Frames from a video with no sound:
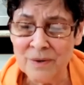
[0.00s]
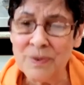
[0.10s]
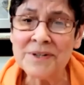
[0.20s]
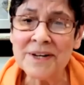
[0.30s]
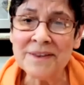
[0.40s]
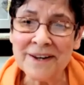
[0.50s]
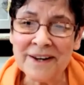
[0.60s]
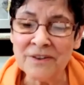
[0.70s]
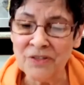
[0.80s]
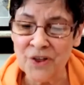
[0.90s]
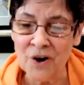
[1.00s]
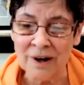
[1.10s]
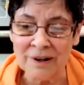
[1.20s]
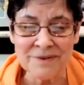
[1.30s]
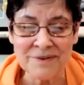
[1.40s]
we see the hidden
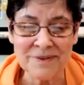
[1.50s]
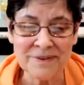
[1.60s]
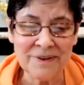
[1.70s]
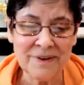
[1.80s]
thoughts